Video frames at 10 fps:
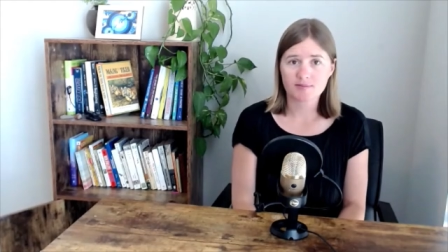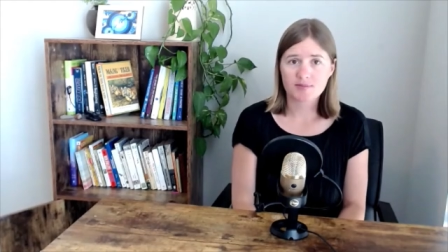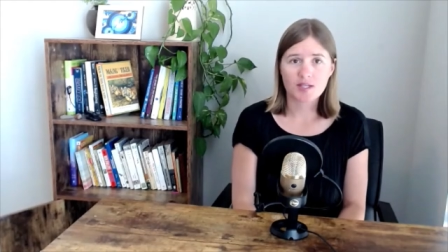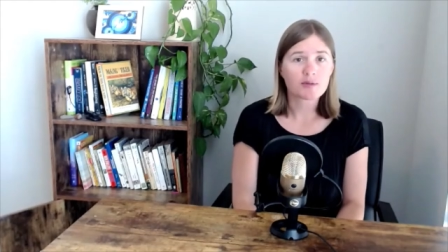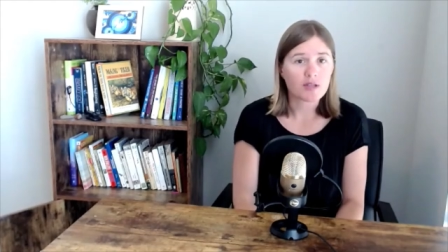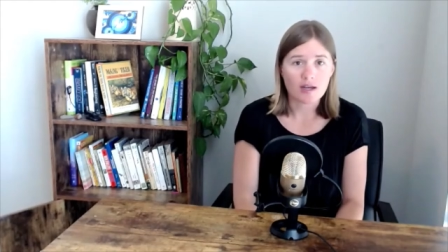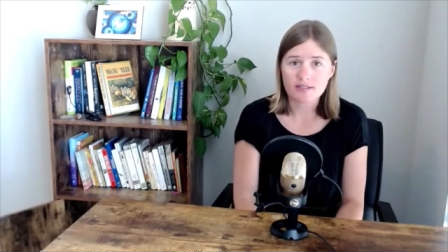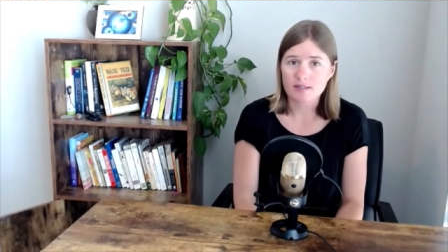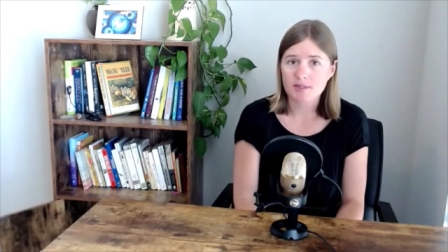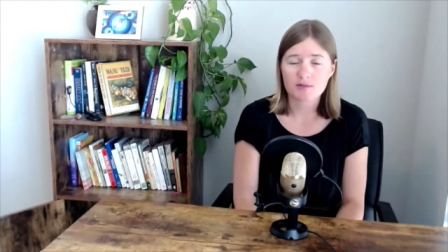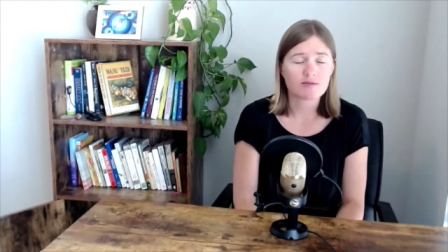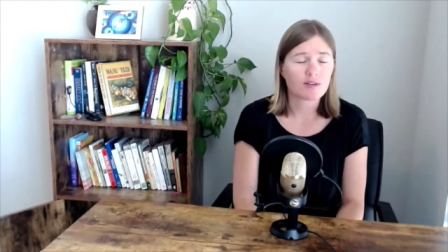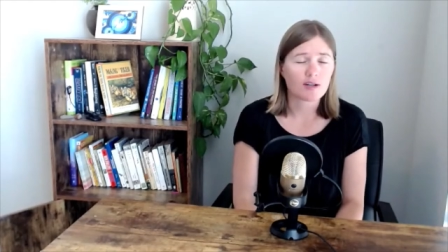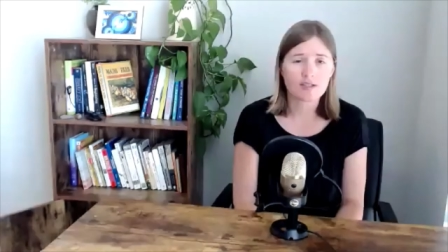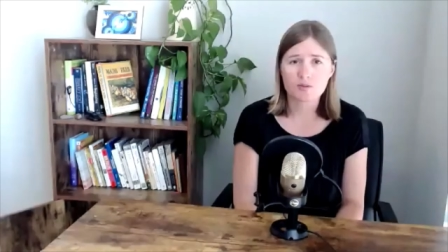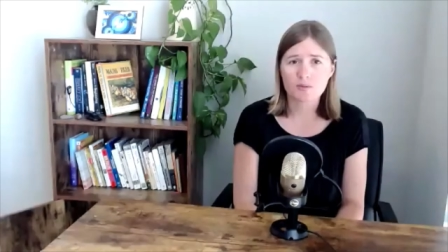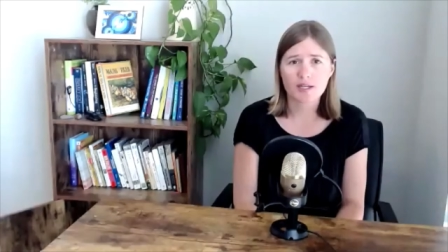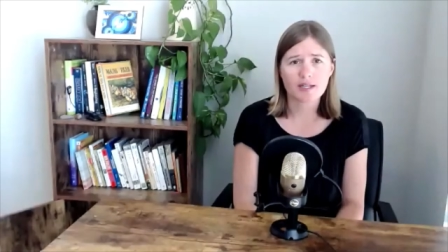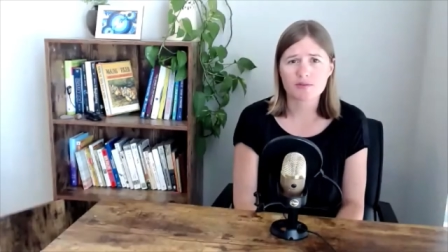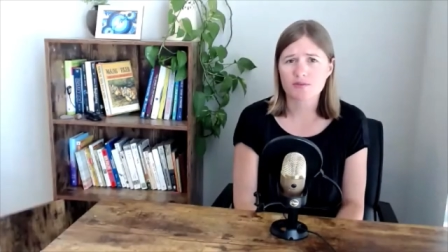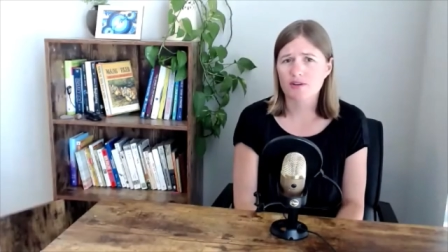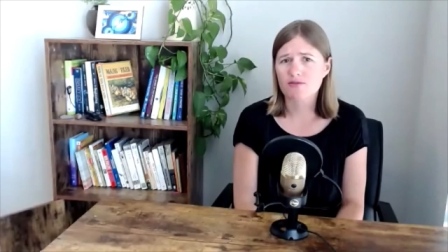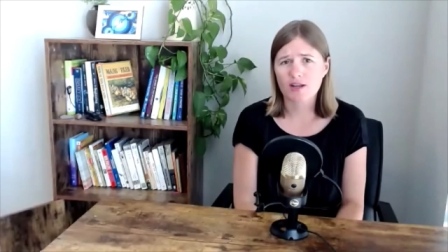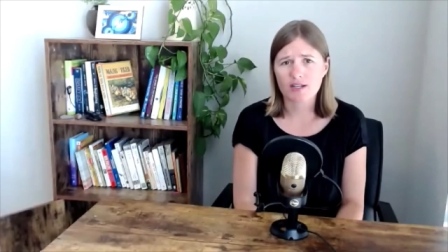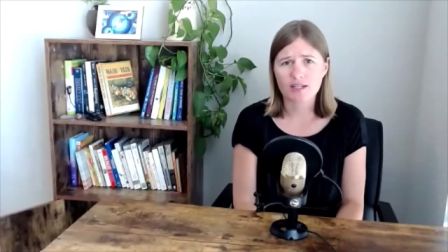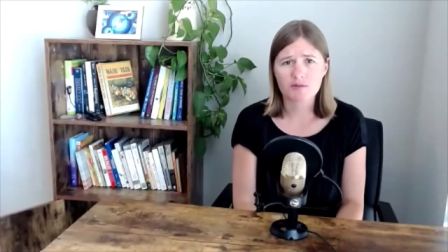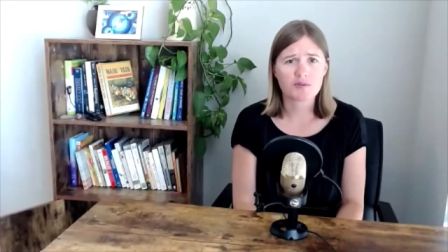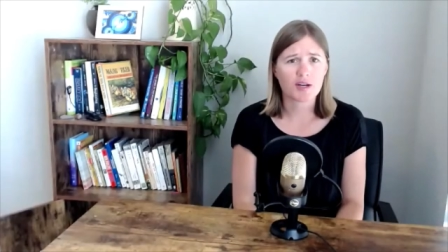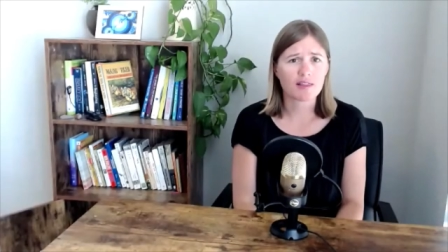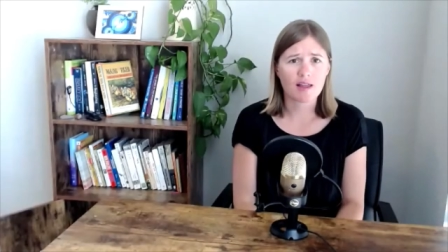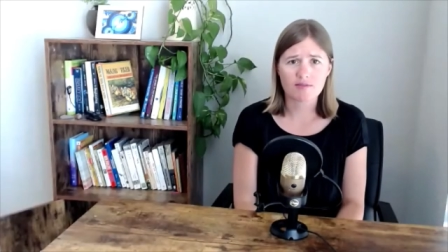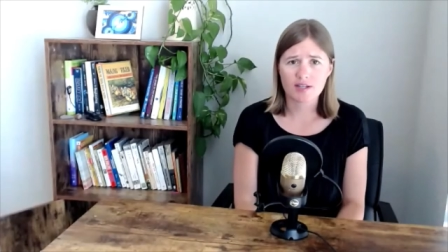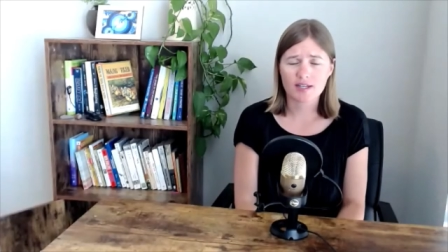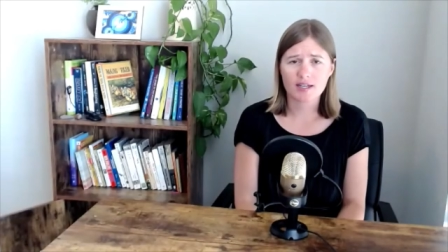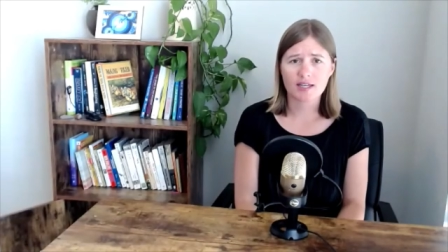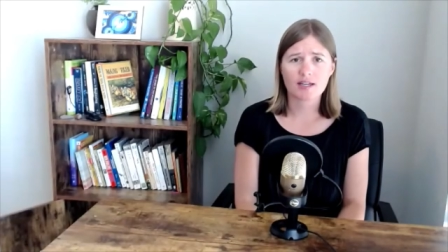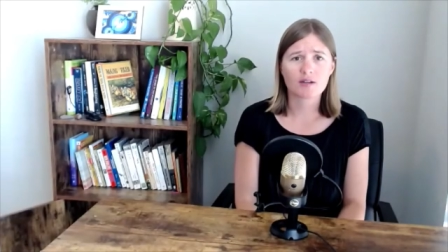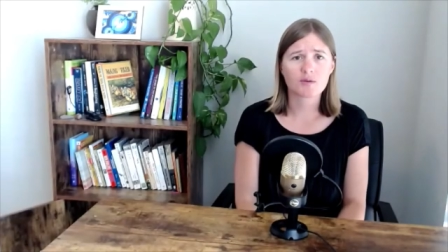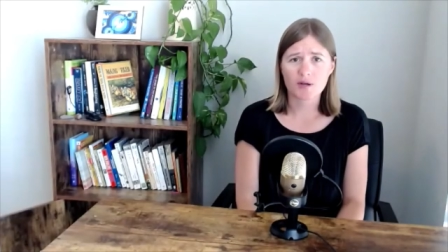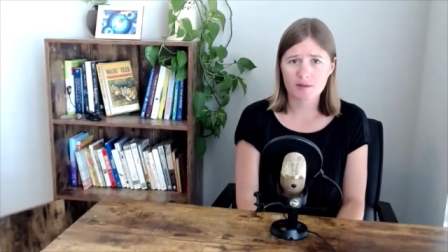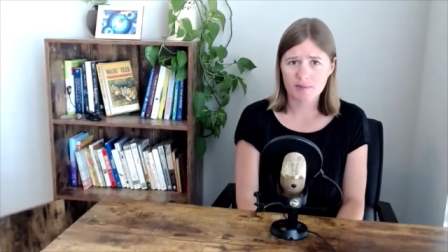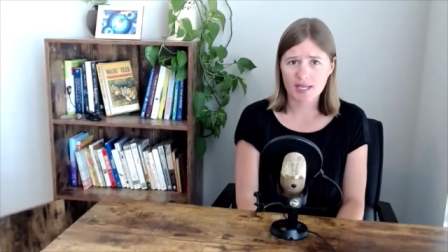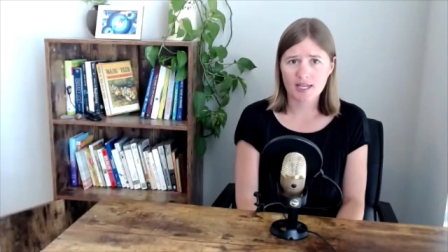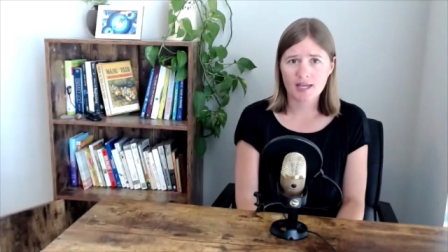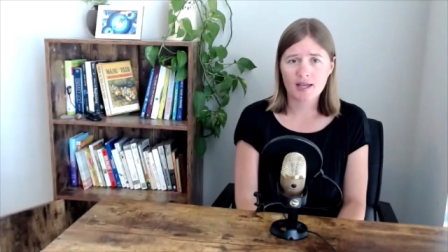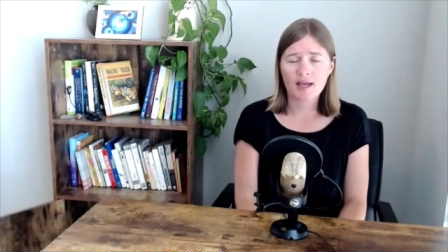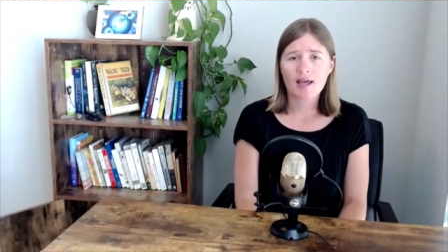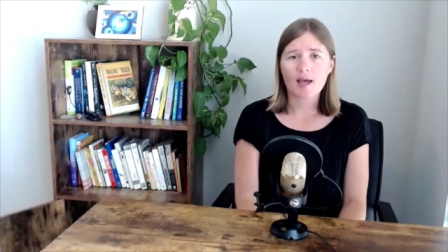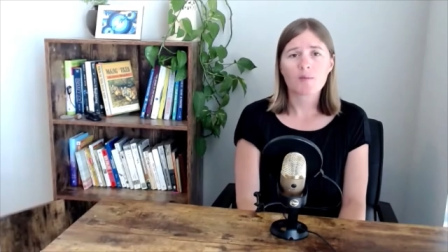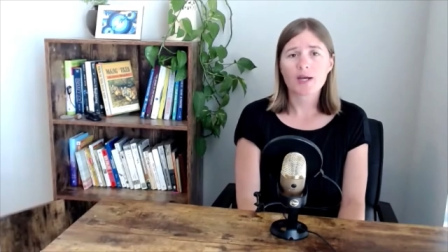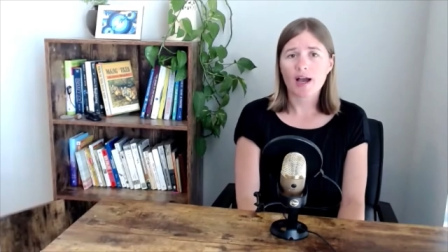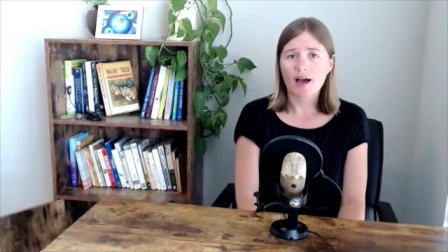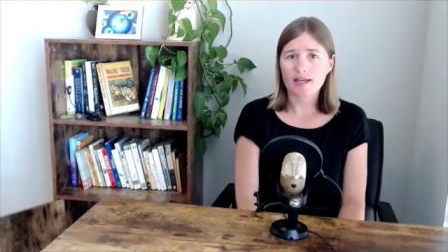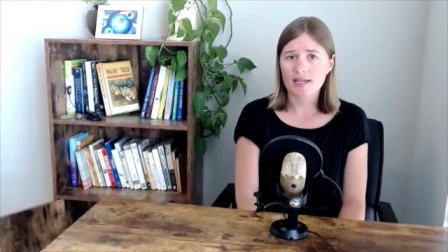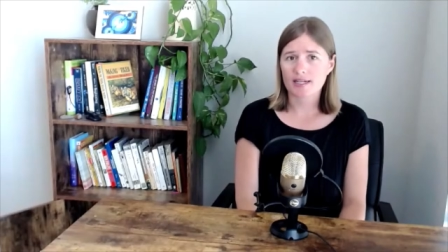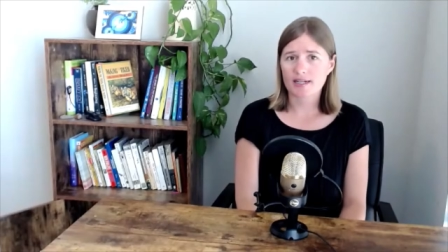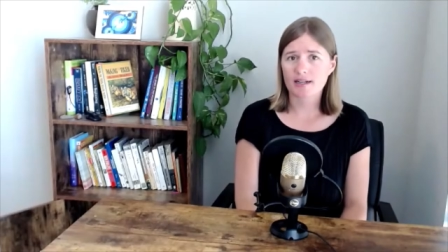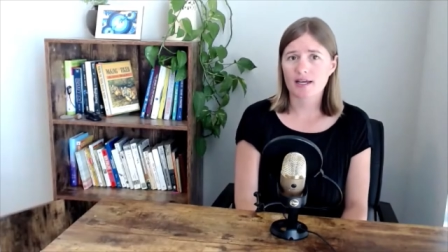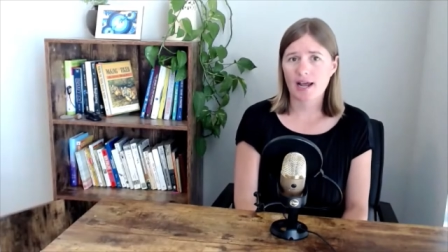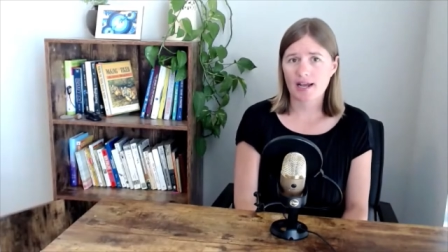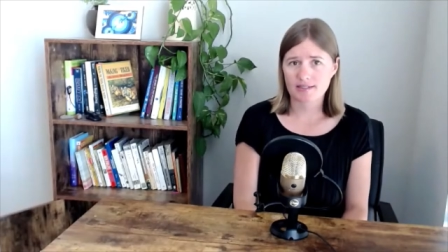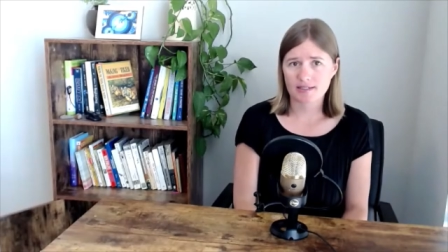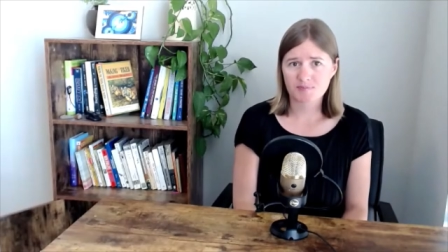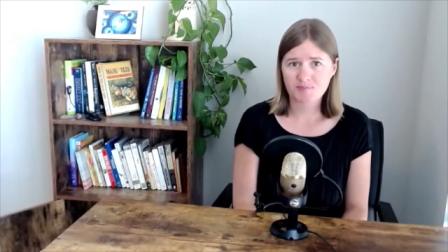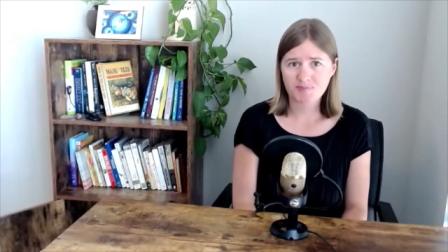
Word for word: He was awesome. He was very sweet. He was very funny. He was very loving. He adored me. And we got in an accident.